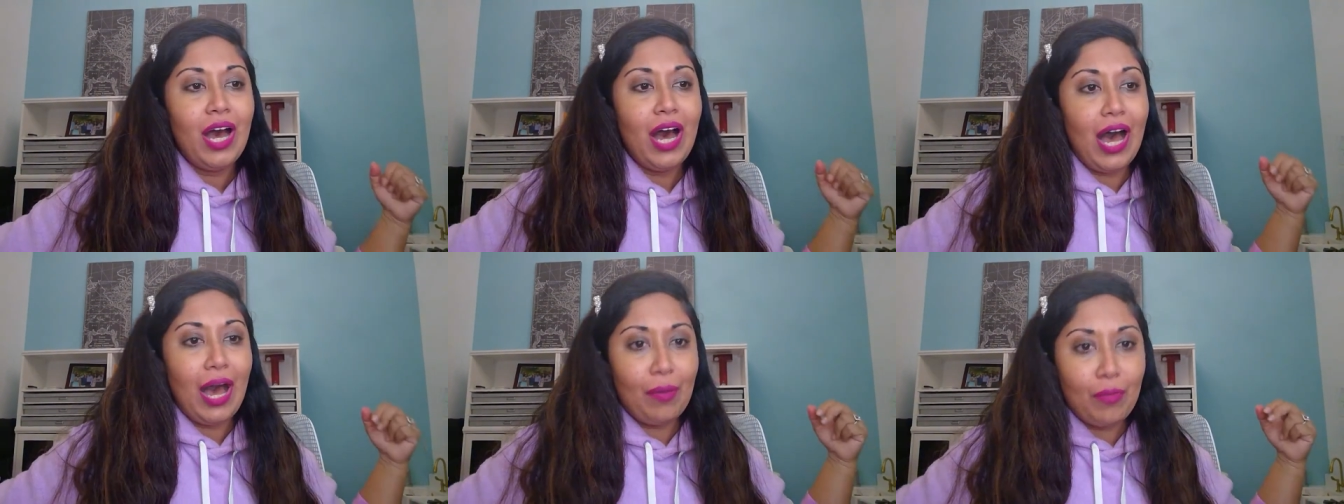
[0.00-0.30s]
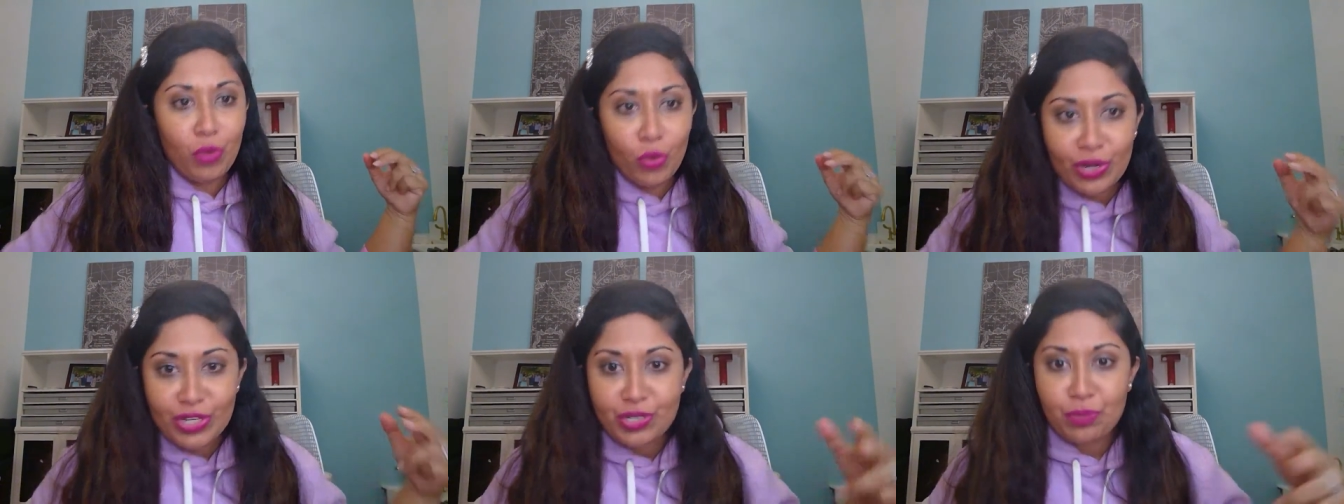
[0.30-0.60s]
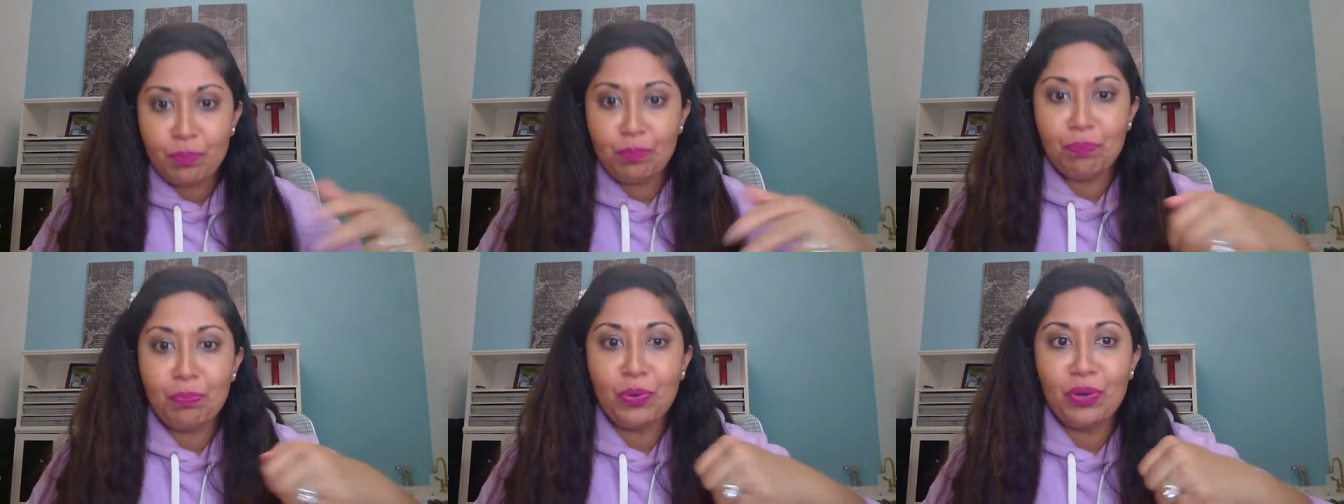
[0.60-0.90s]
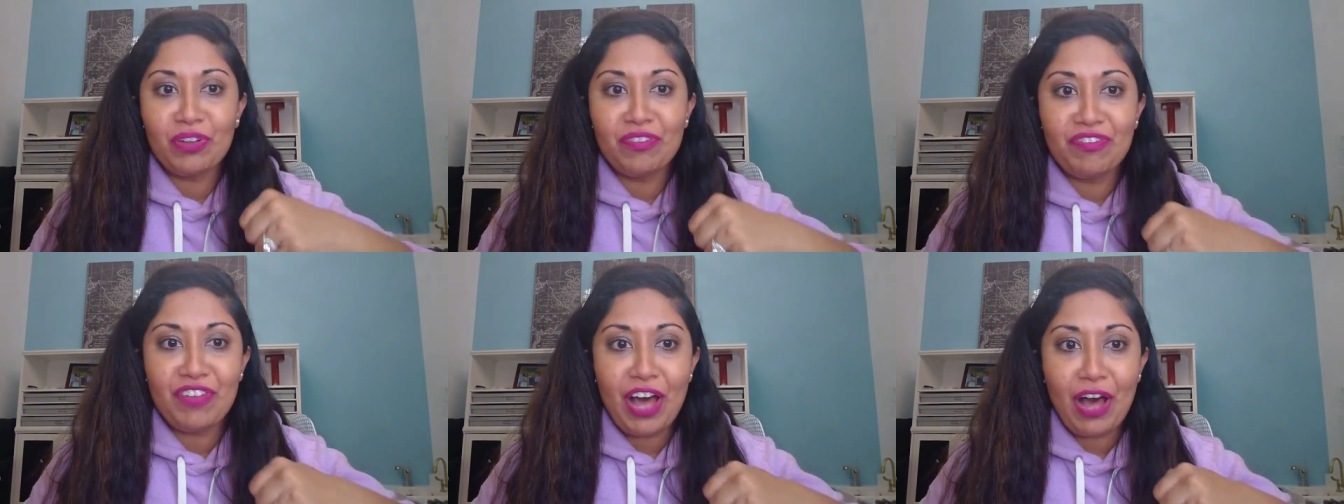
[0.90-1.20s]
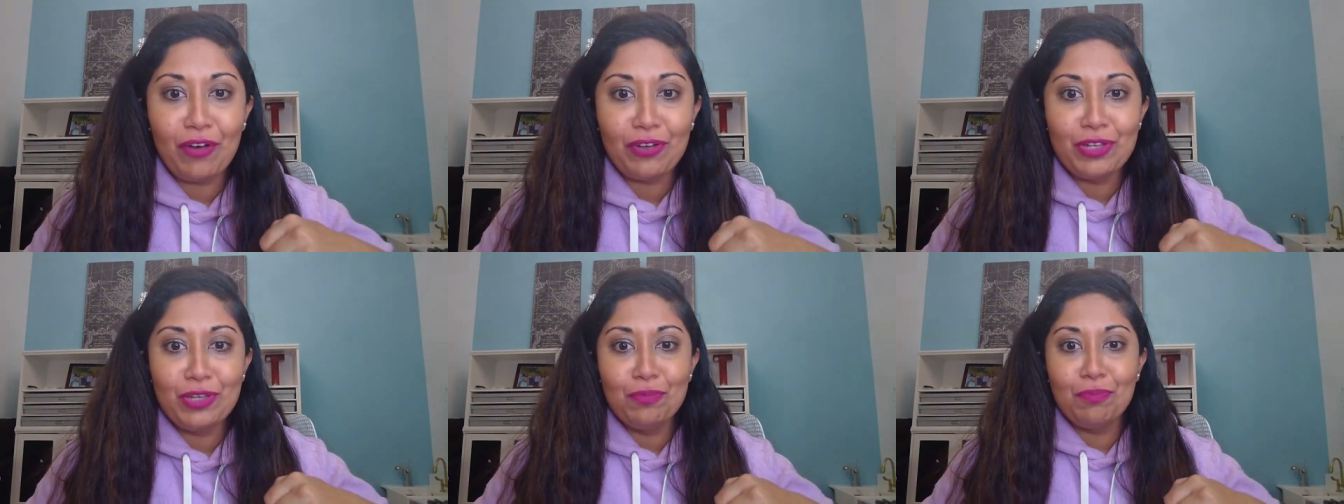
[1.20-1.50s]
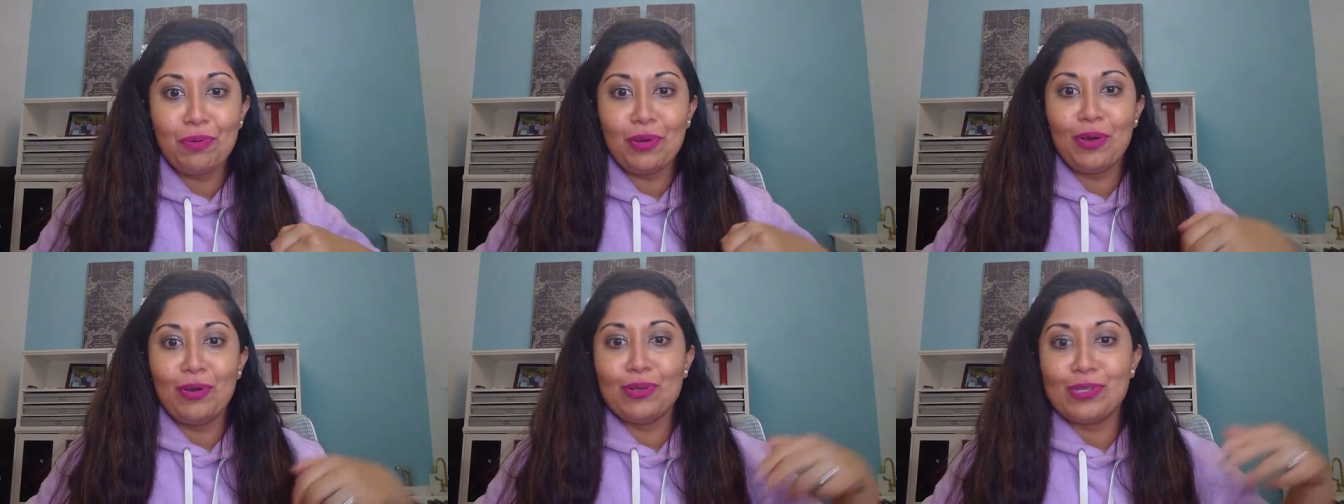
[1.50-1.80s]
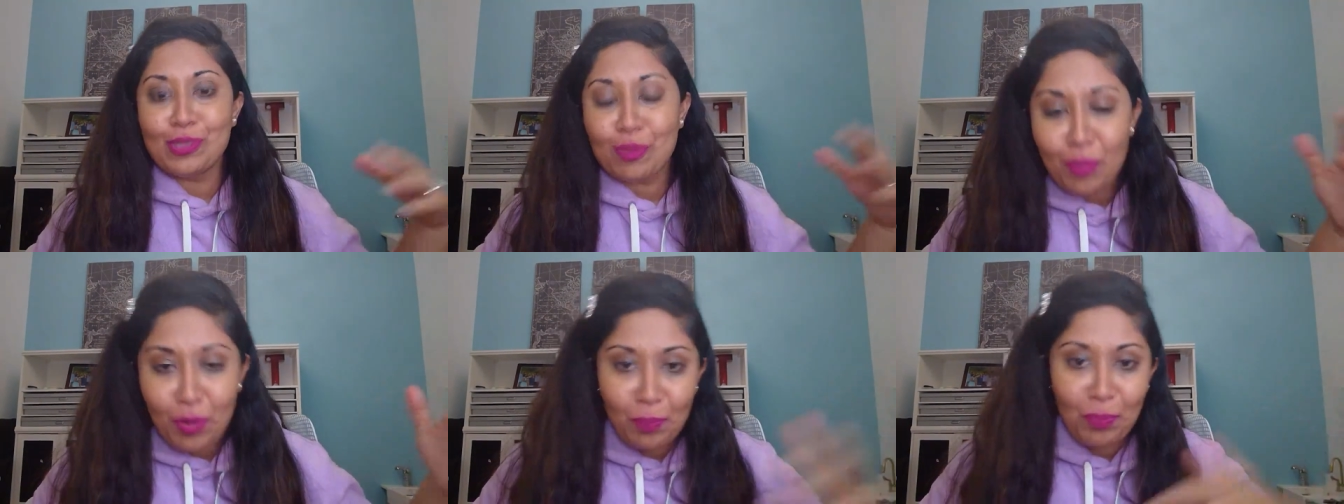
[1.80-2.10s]
I'm going to put a value
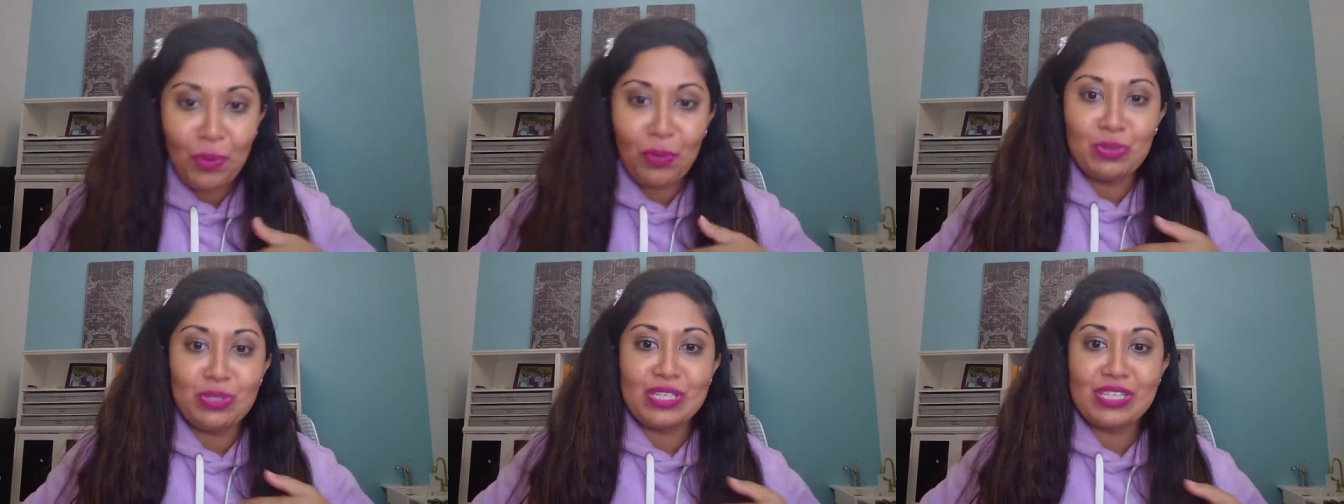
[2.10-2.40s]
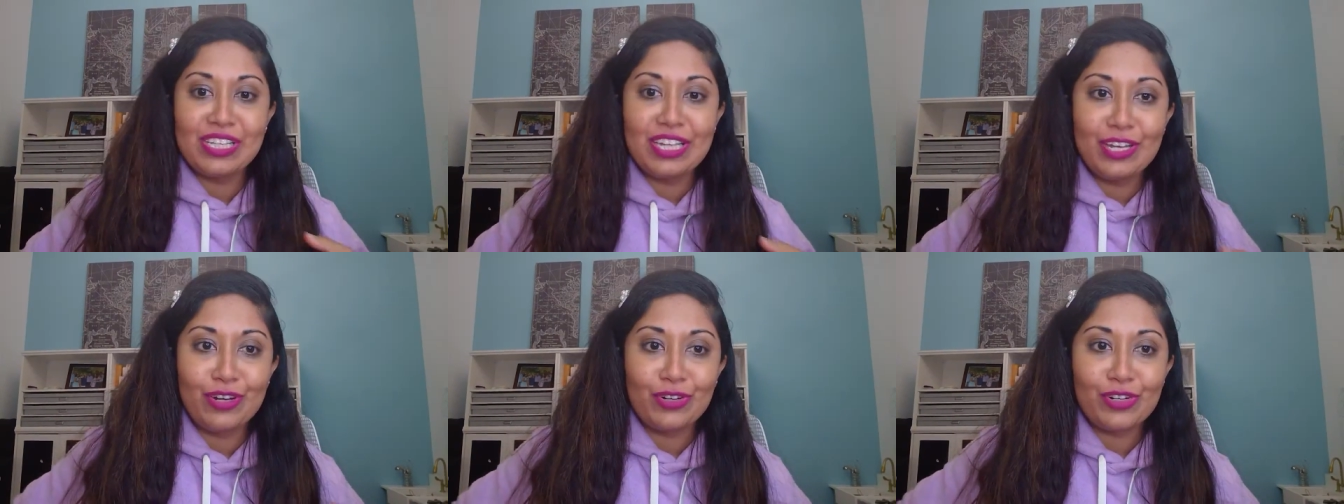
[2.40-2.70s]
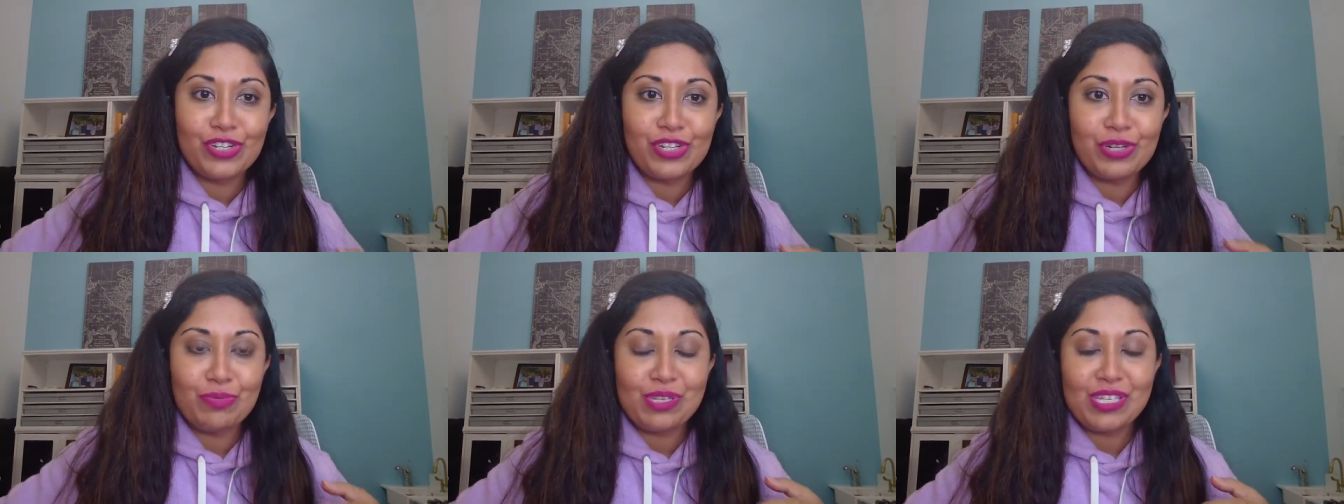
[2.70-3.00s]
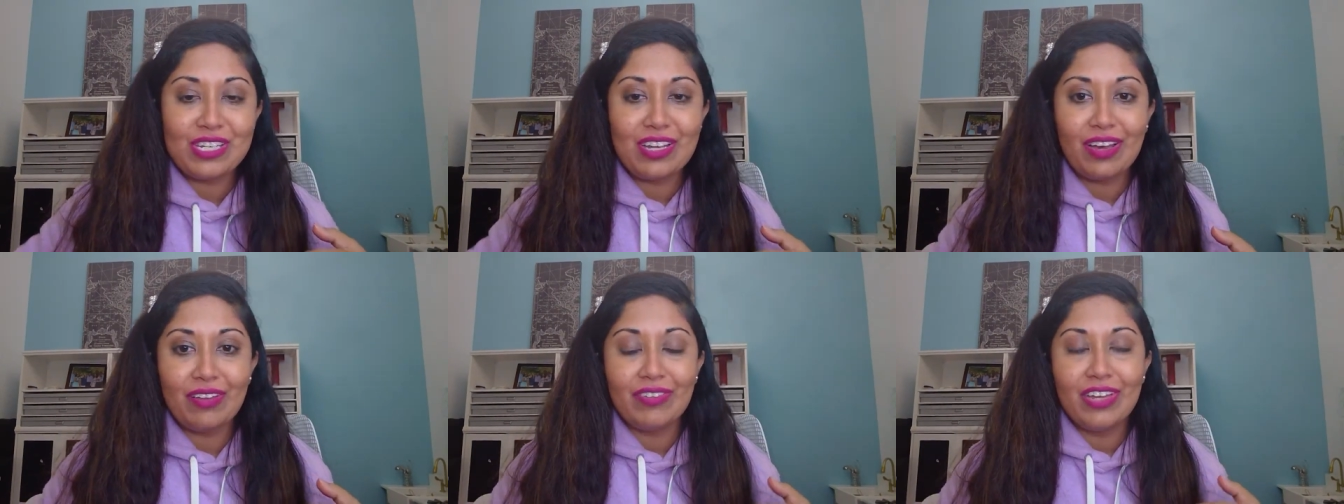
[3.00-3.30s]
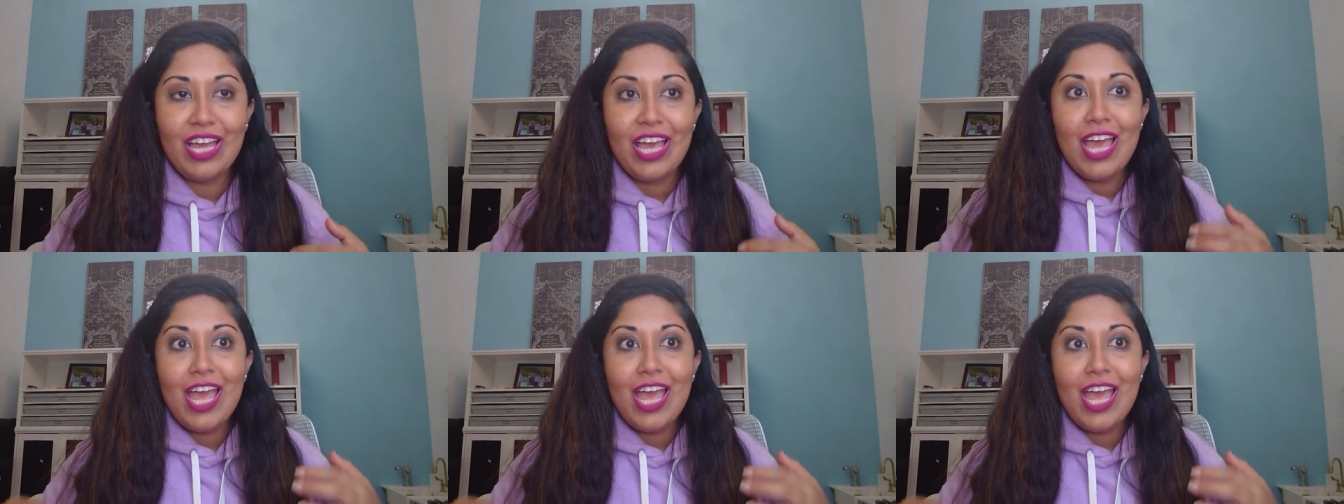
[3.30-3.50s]
post, I'm gonna post leadership stuff.